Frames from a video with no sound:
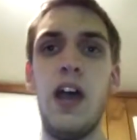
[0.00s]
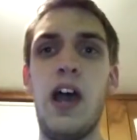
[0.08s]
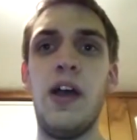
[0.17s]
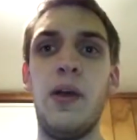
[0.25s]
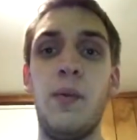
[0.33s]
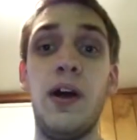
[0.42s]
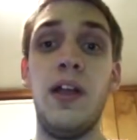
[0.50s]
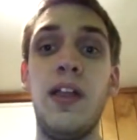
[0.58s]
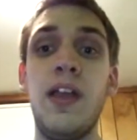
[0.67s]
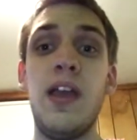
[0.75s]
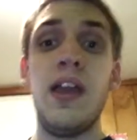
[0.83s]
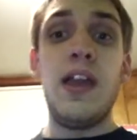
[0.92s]
All right. Well,
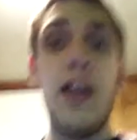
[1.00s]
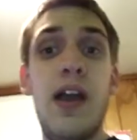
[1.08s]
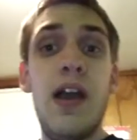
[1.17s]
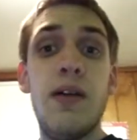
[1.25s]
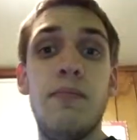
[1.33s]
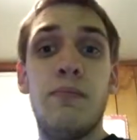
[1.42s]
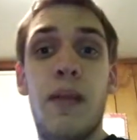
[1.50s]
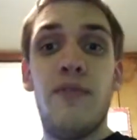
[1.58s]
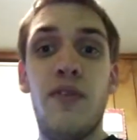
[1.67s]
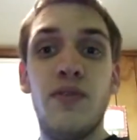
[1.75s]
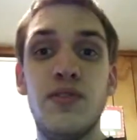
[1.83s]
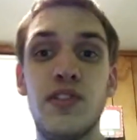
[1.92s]
my
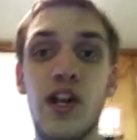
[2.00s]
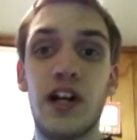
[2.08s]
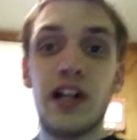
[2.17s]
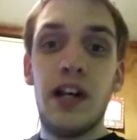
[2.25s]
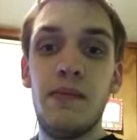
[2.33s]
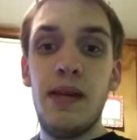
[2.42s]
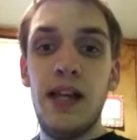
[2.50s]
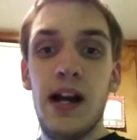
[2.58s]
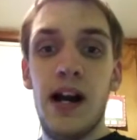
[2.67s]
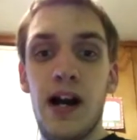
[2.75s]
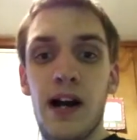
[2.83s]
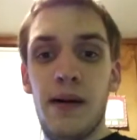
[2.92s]
phone's not gonna be.